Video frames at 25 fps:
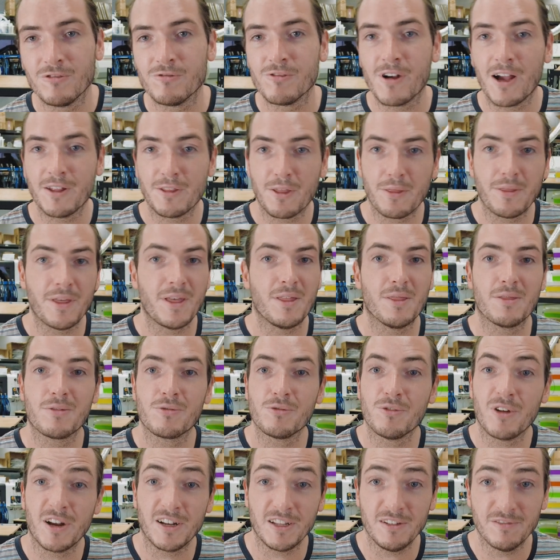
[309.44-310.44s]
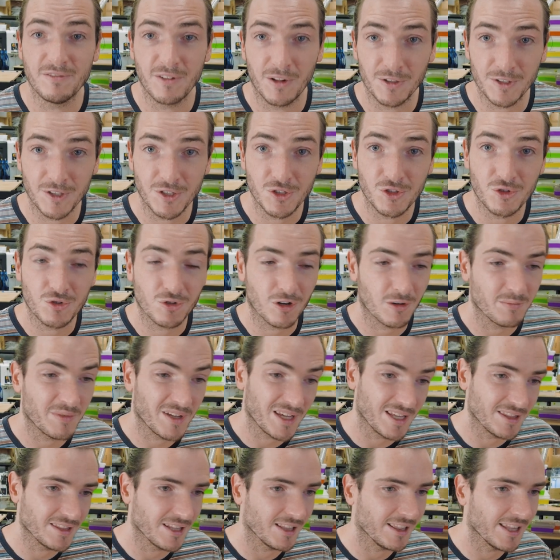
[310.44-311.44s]
rather than through any voltage drop
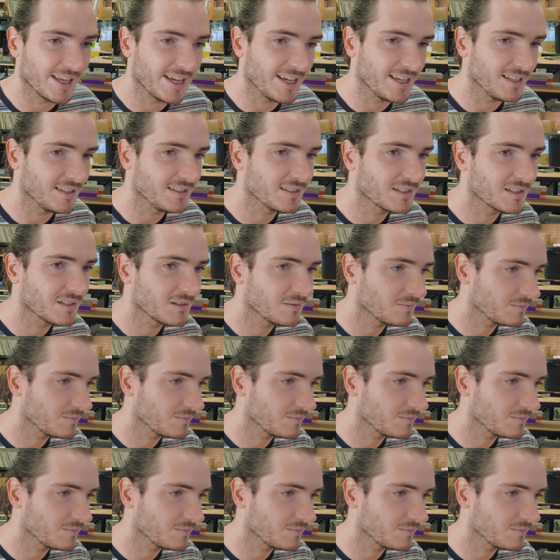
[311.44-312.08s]
in the leads.